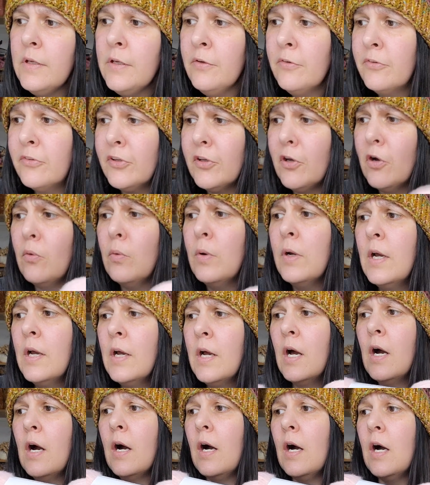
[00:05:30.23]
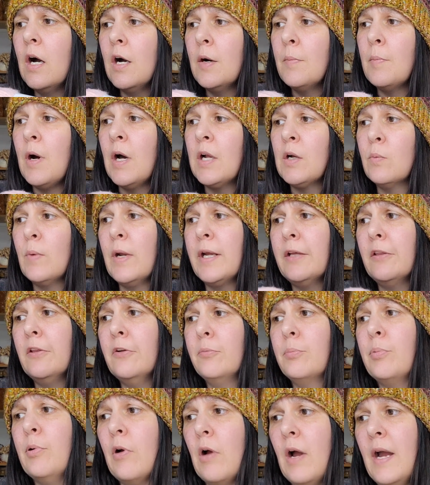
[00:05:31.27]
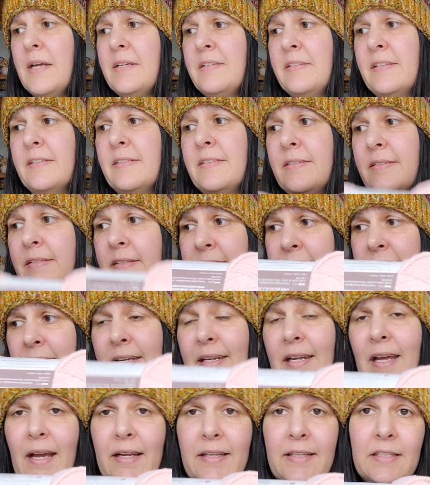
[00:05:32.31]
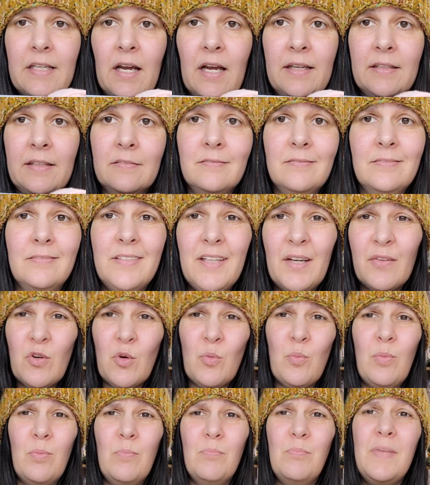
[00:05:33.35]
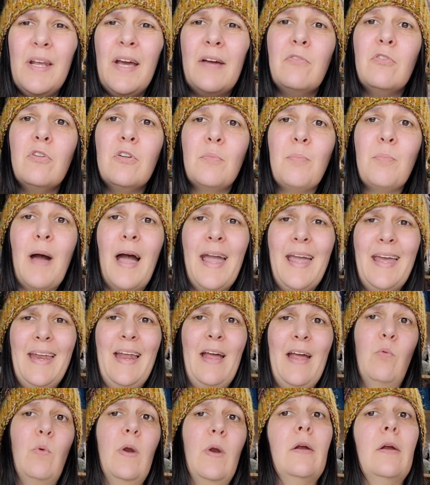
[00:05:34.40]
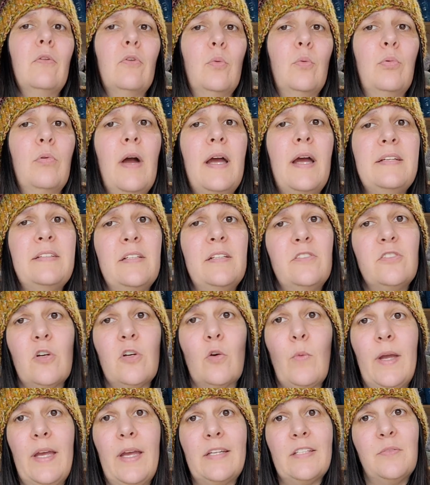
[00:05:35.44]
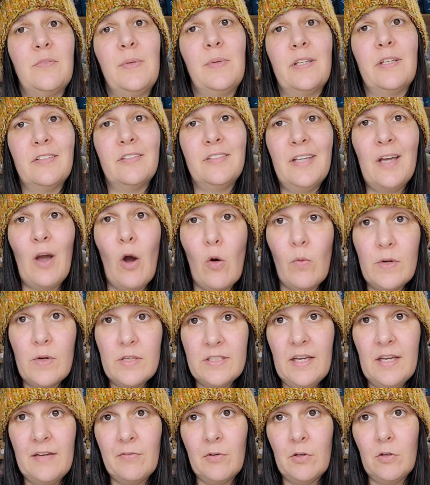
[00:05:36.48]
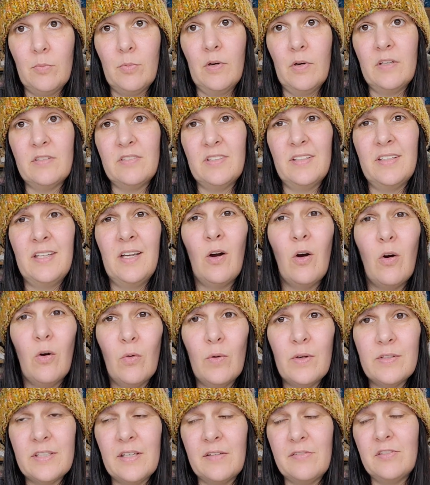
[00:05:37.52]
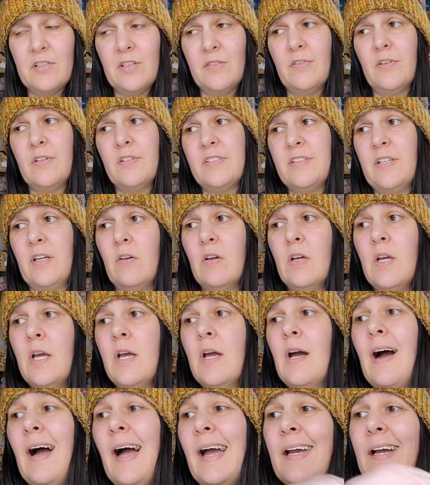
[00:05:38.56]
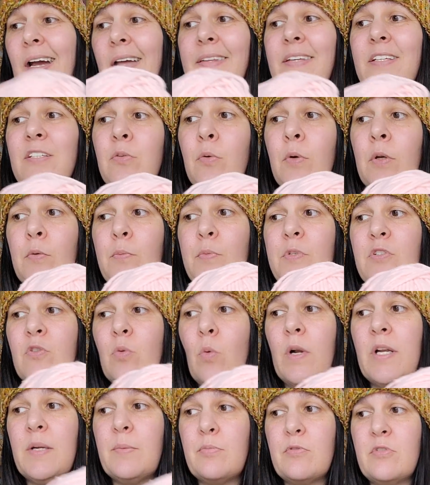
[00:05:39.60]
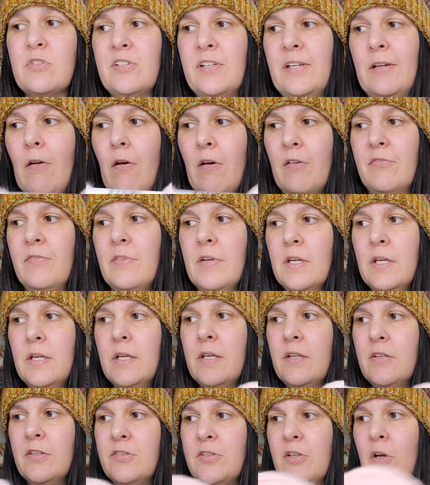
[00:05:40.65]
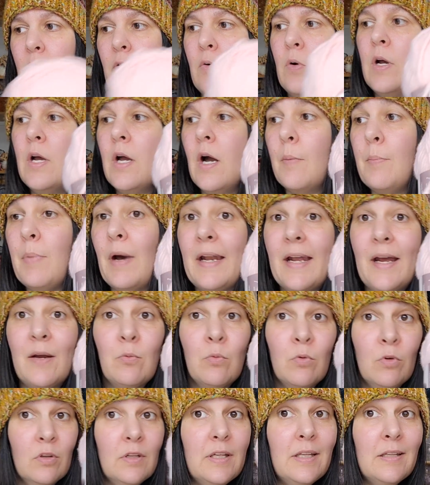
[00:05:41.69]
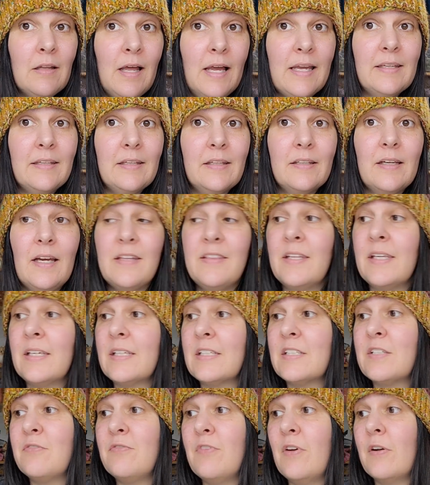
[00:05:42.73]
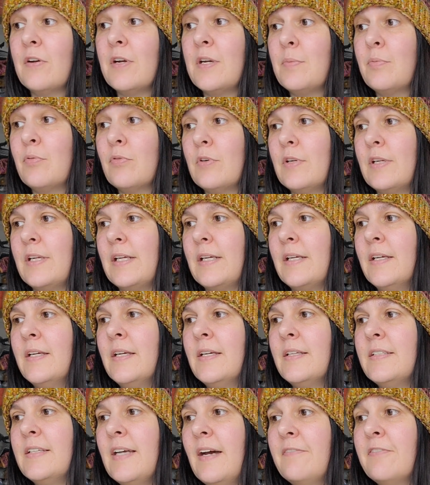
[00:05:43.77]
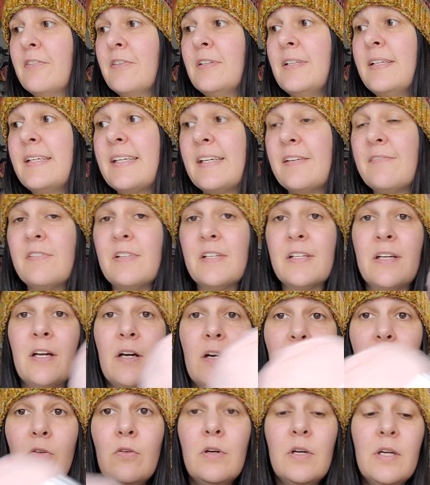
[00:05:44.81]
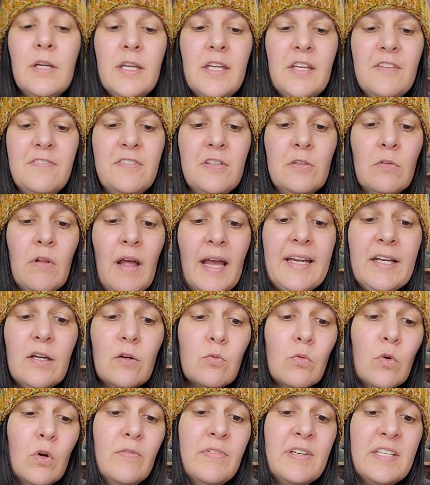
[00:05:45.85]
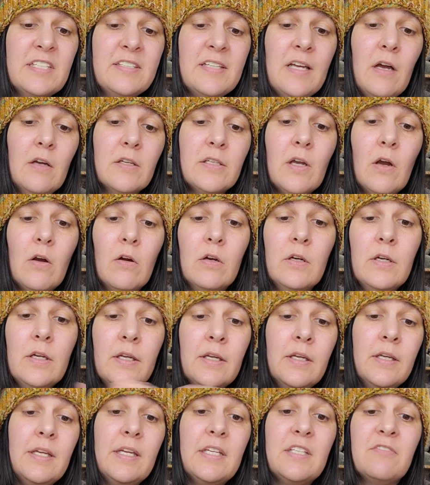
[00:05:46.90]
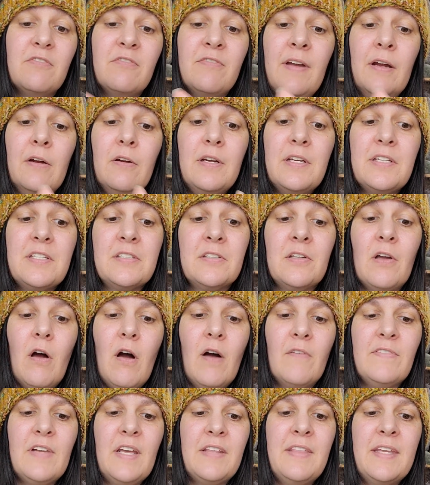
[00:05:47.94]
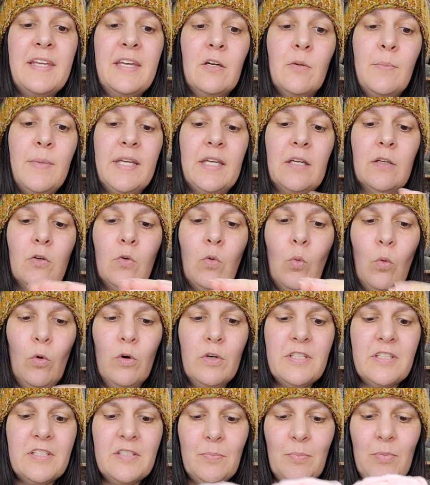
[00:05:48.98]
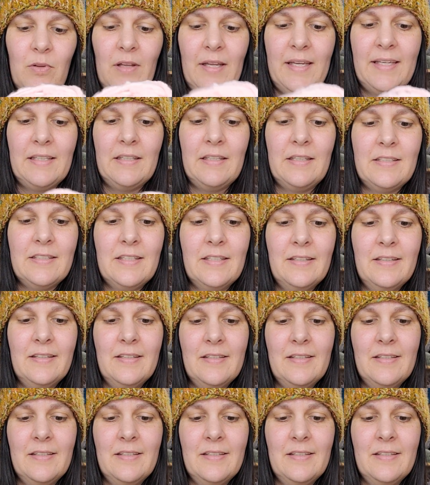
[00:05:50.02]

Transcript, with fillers: So um, on a regular price, this is $10.99. Never, never buy it at regular price at Joann's because they always have coupons and they always have stuff on sale. I got this one; it was 20% off. So, but I really like it. I think it's very pretty. Definitely give it a go. If you like a roving style yarn, it's very soft. I think it'll make a gorgeous blanket.